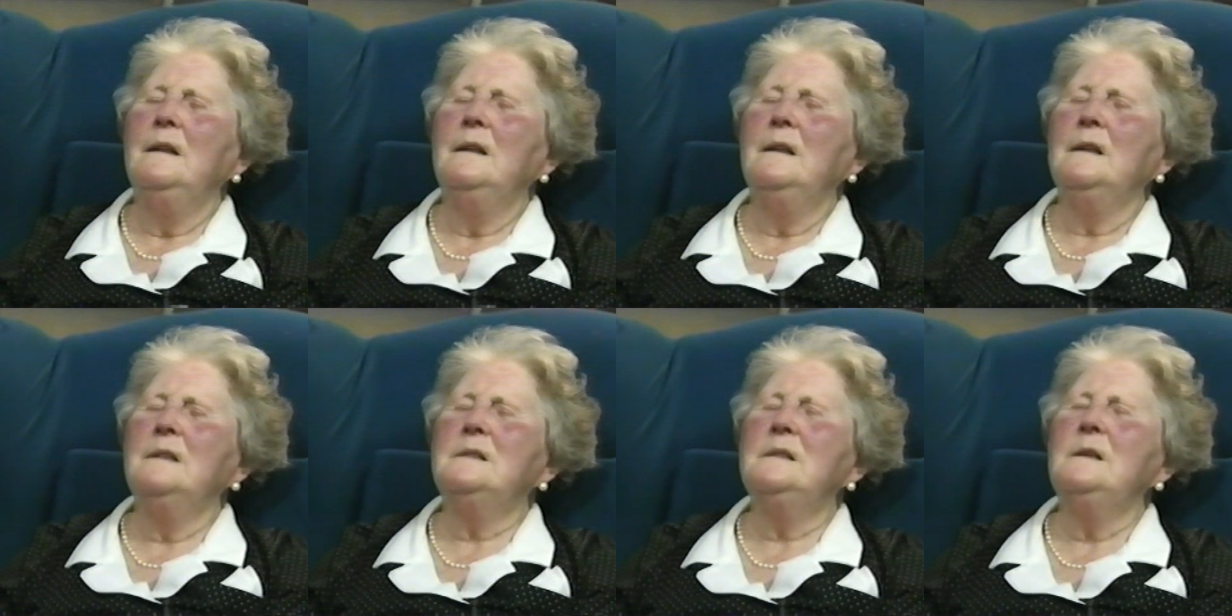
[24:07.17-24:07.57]

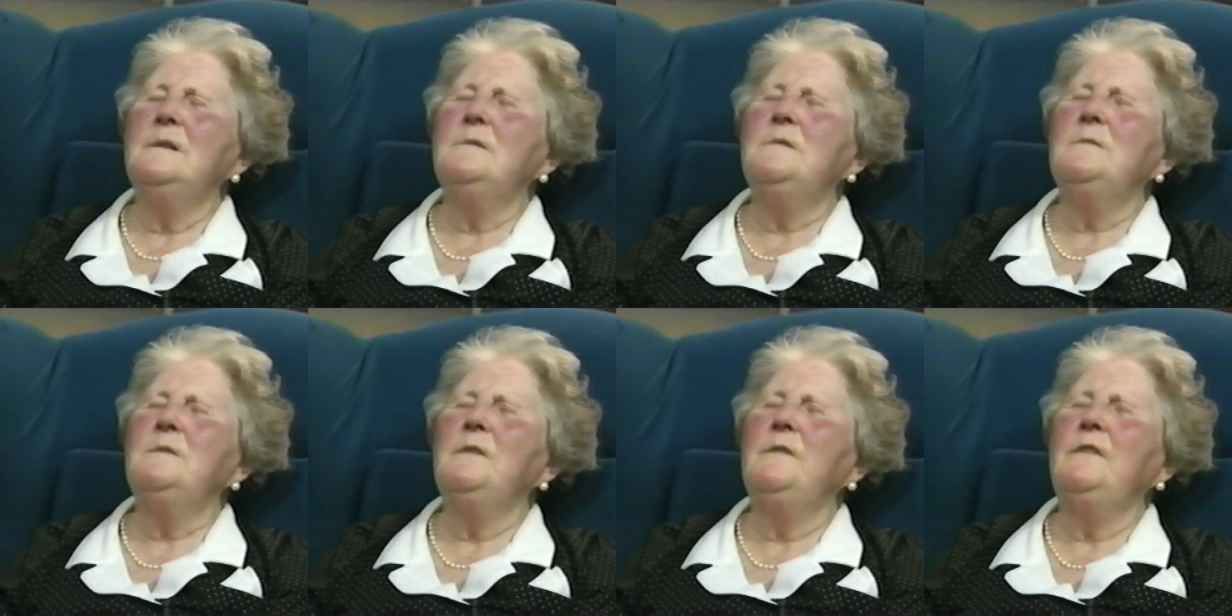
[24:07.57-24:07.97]
There seemed
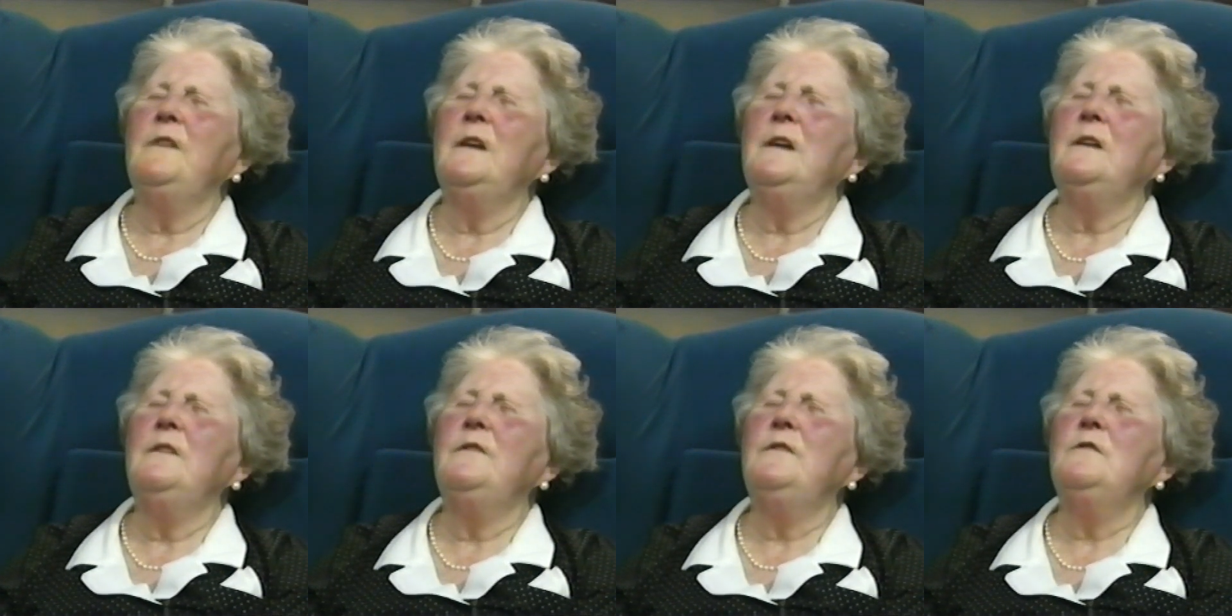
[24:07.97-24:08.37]
to be
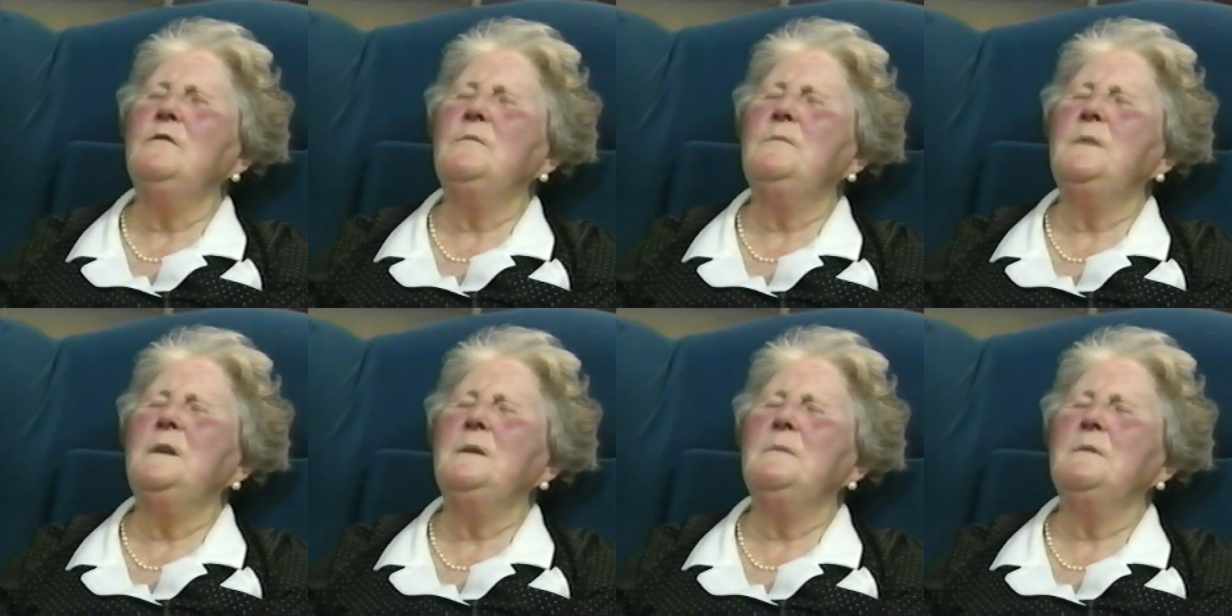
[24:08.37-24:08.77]
very few
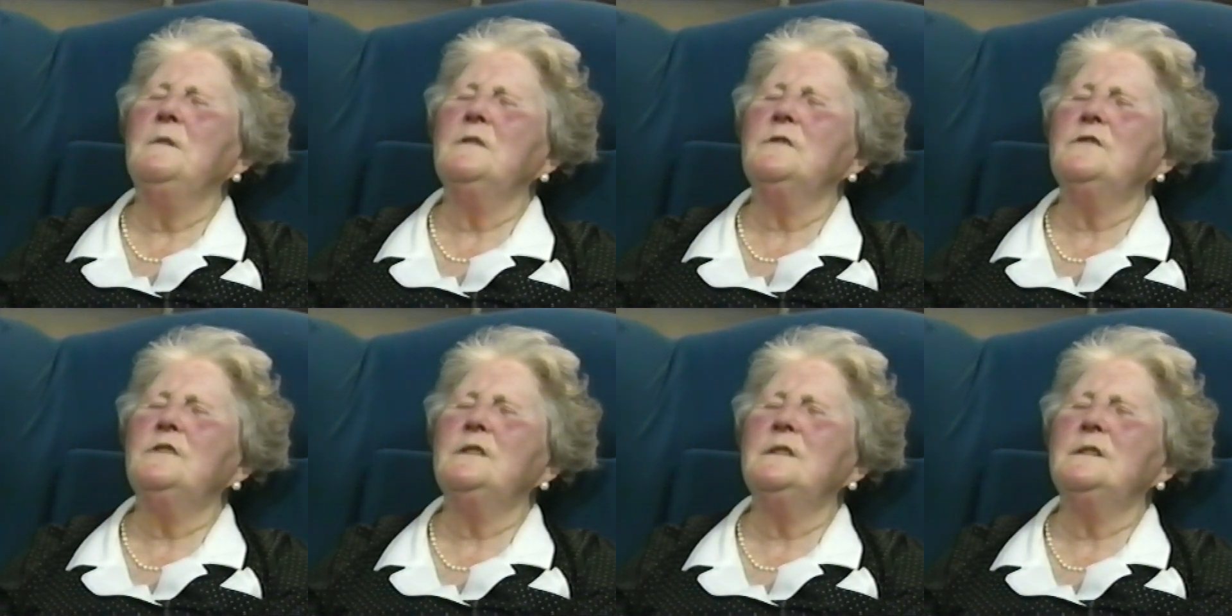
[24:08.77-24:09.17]

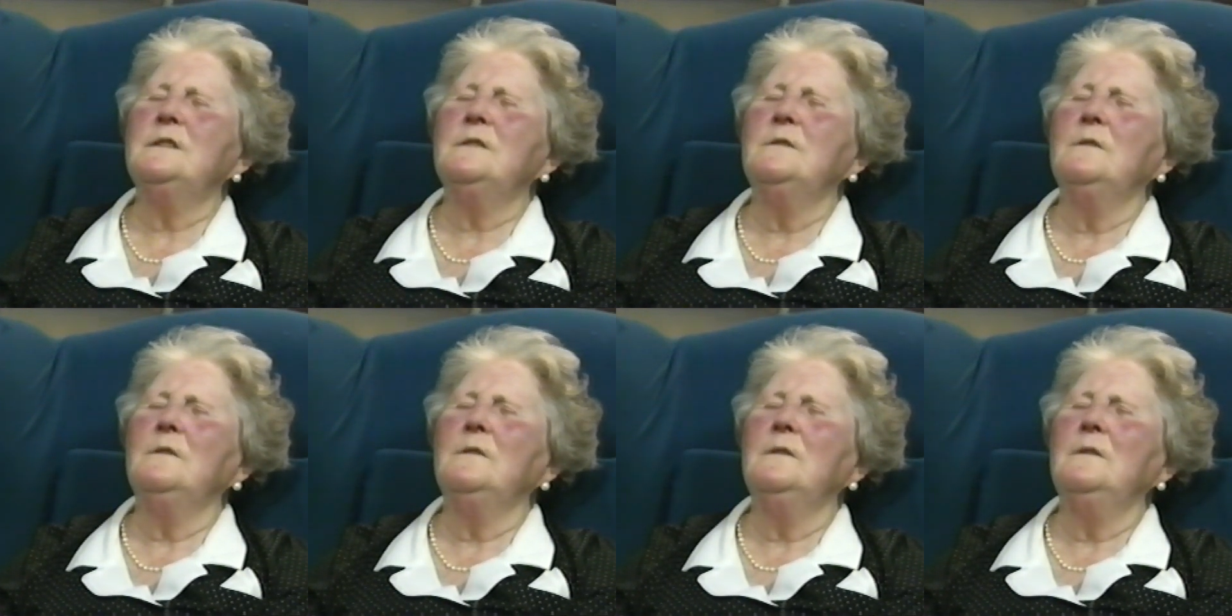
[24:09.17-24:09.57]
people she
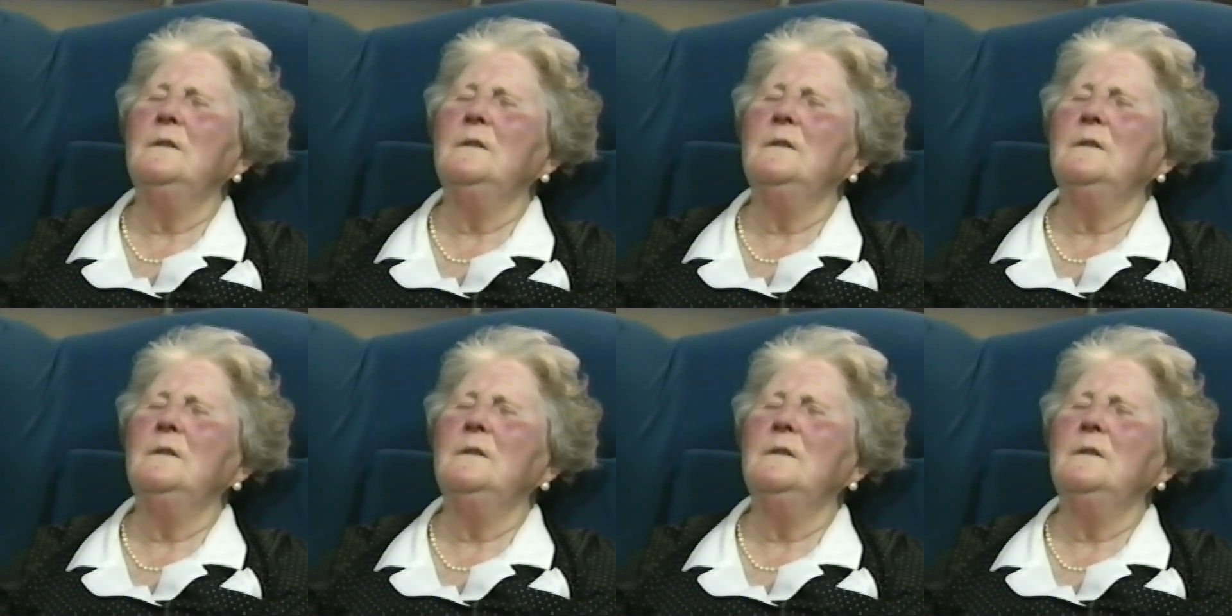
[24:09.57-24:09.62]
saw.